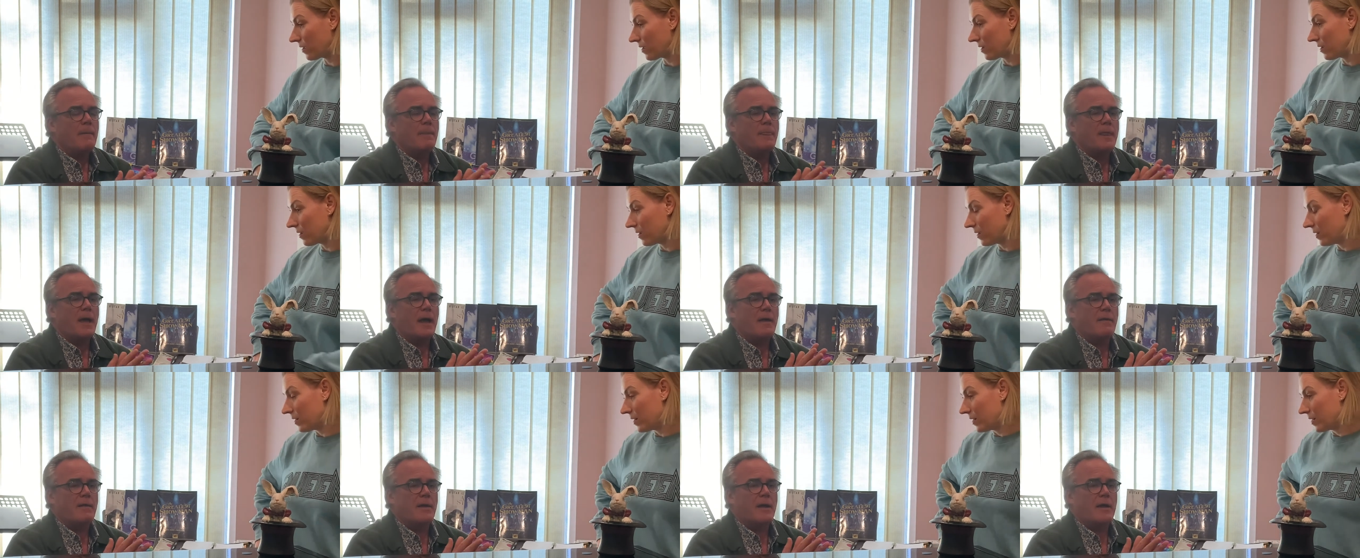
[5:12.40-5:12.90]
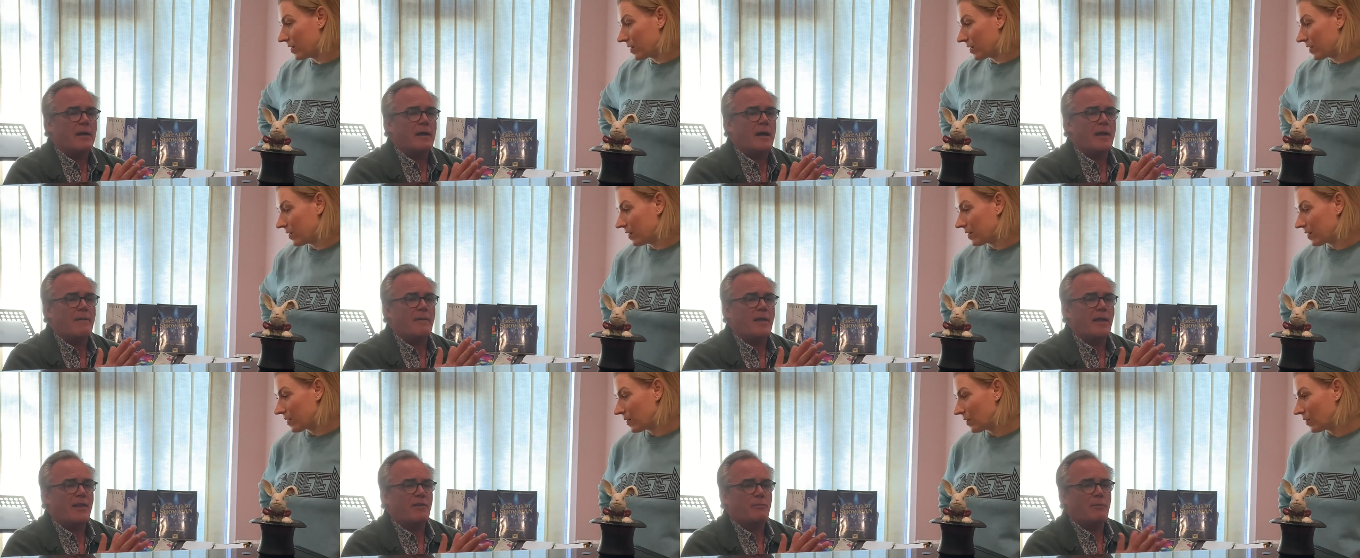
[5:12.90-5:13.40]

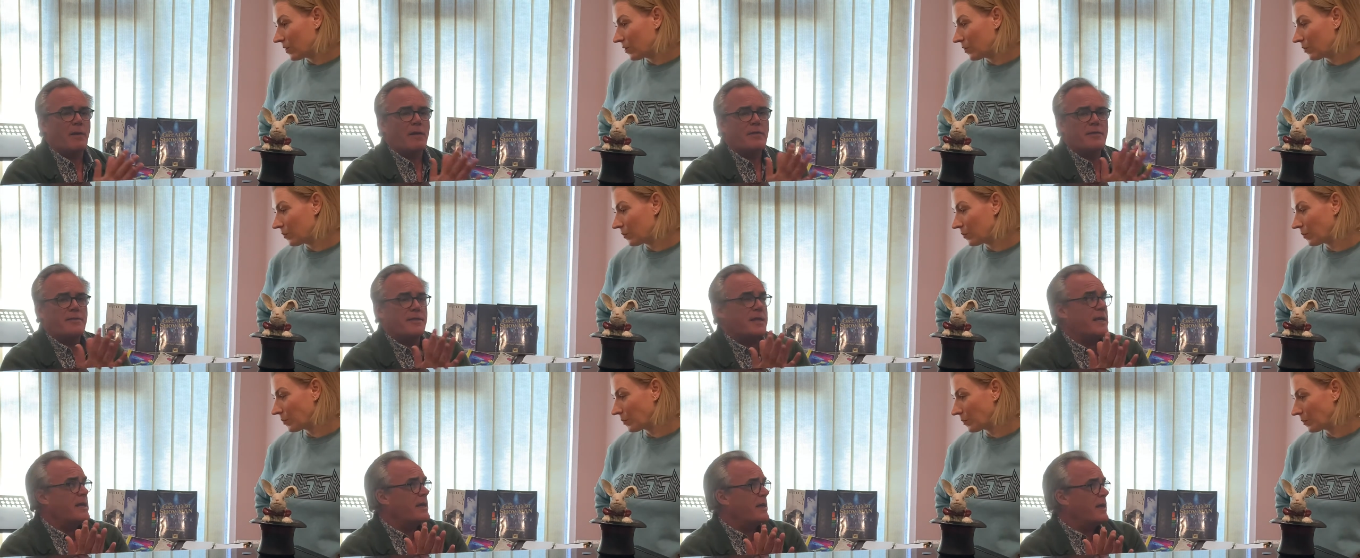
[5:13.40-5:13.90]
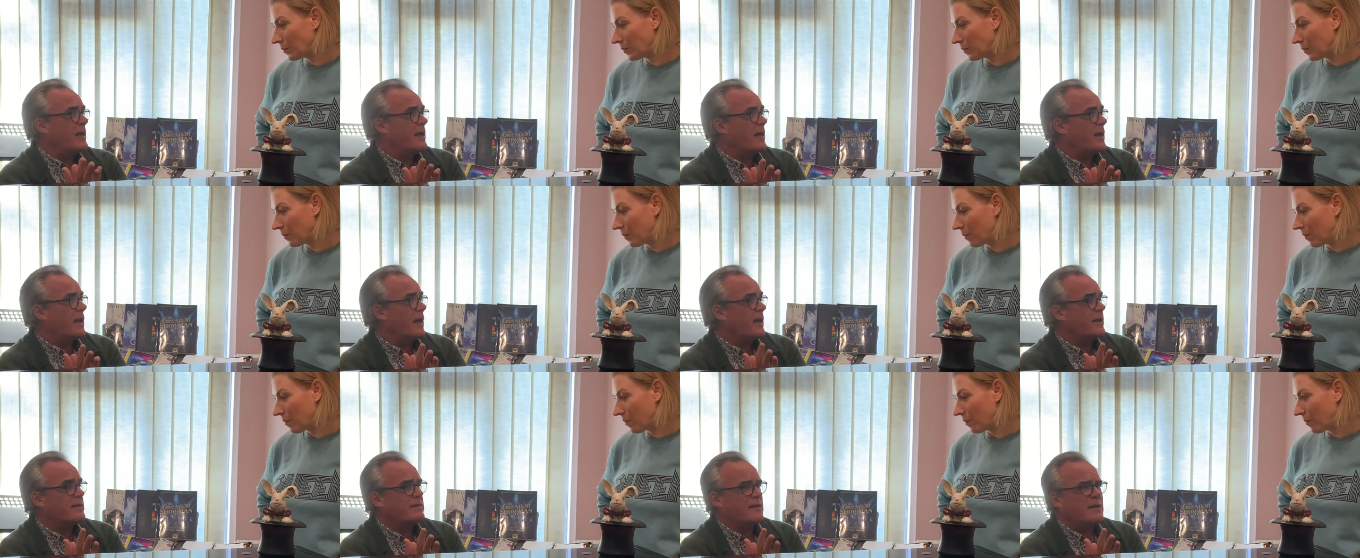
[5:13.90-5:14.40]
Speaker 1: And that's where
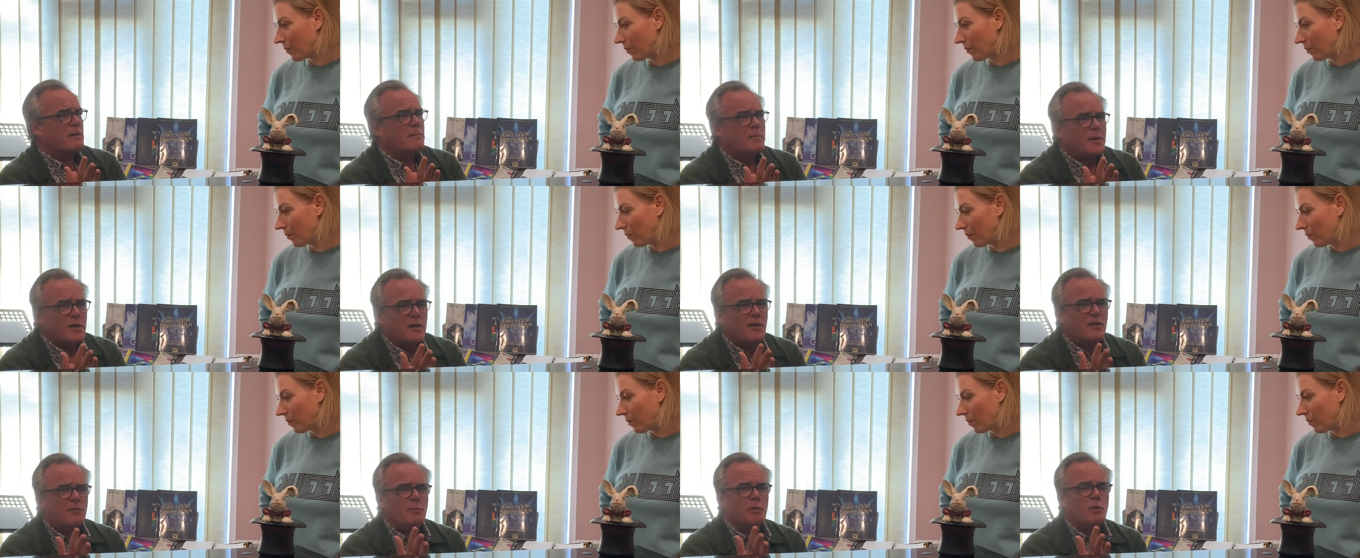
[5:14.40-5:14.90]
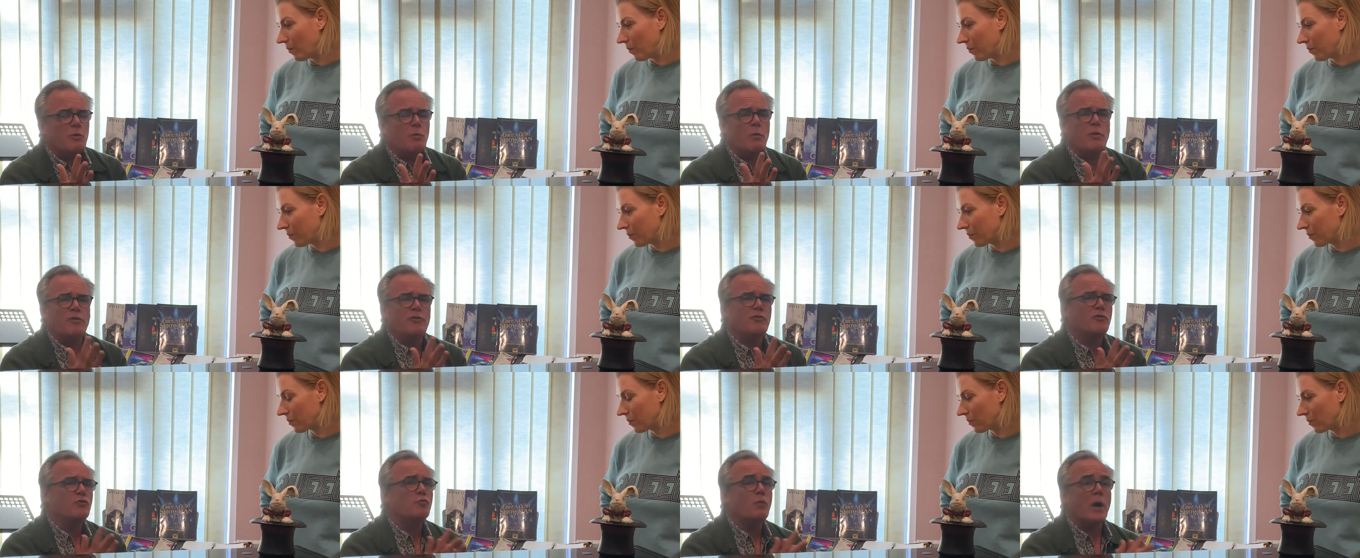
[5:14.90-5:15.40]
thinking kicks in. And because we all
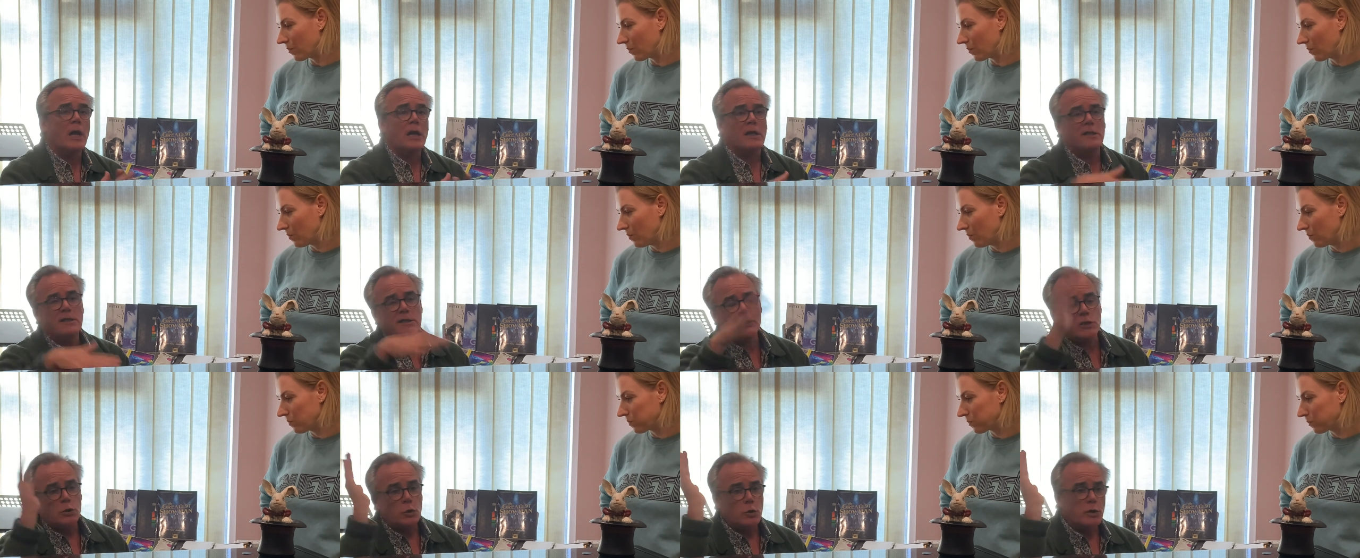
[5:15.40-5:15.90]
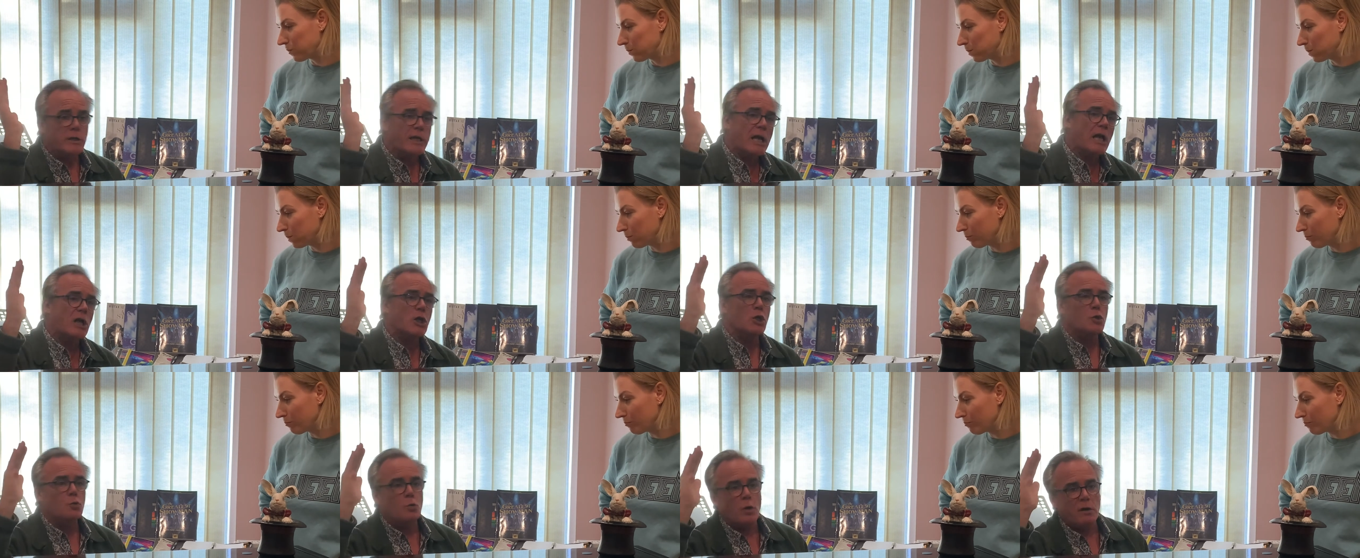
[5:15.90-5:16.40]
want to do well at school and
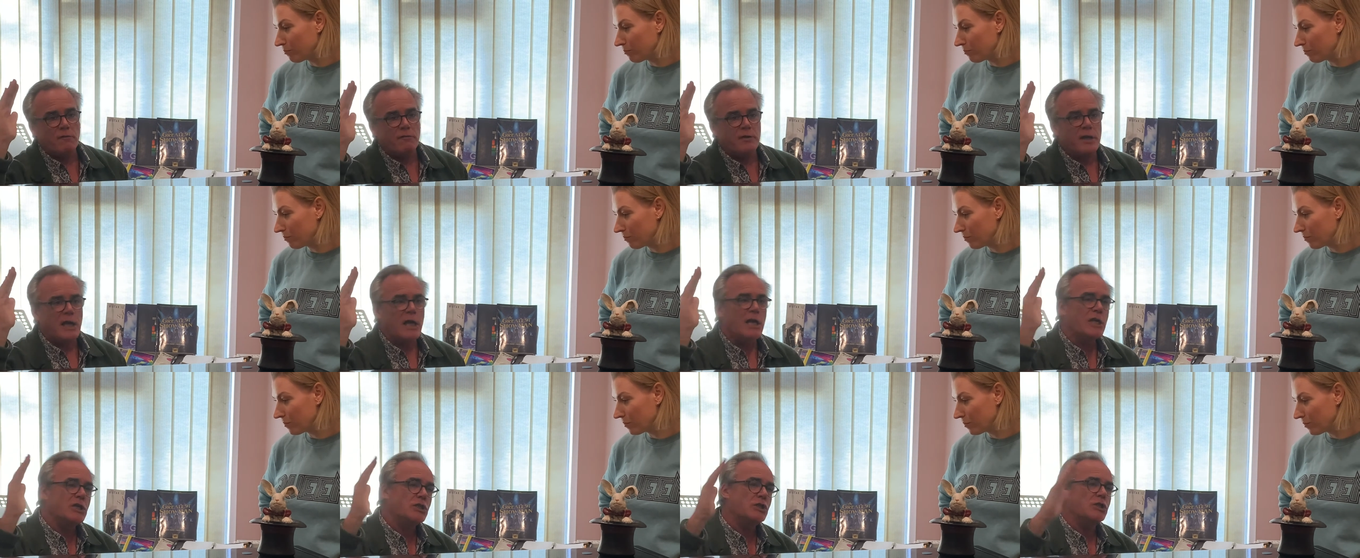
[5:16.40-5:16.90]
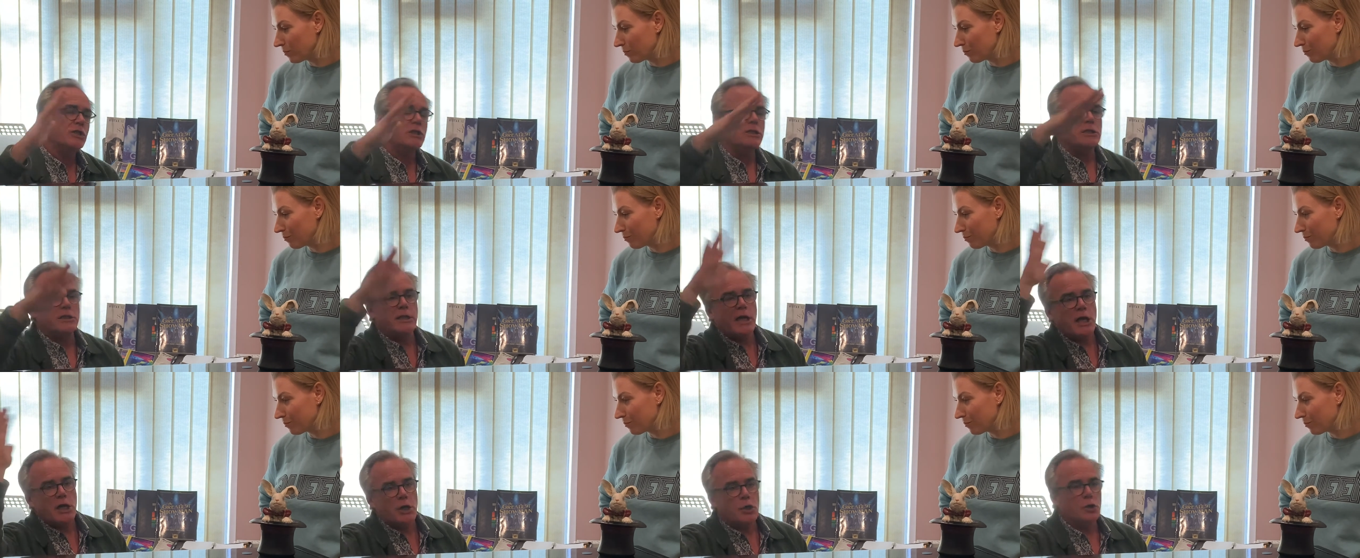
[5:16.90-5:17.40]
get good
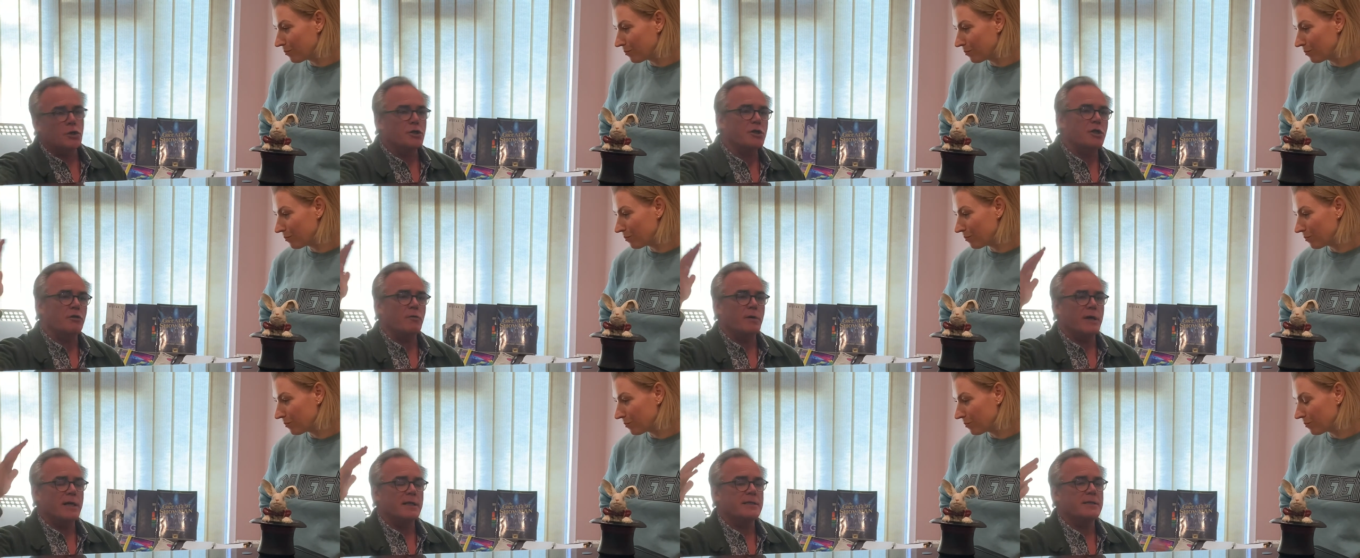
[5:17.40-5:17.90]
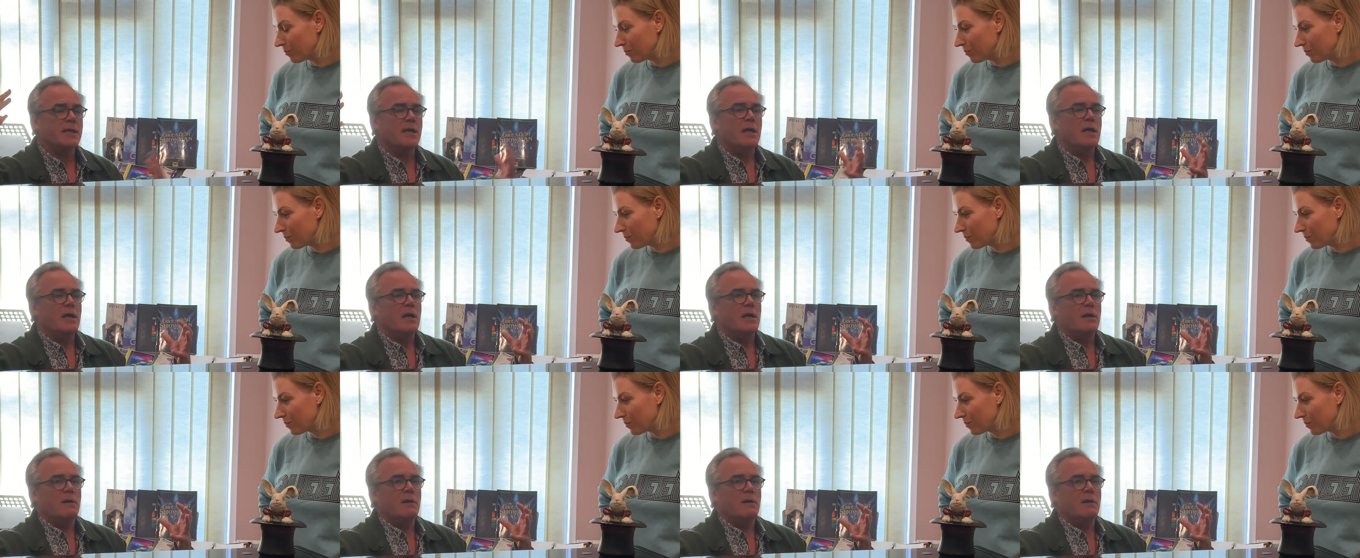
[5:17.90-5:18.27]
qualifications and get good careers,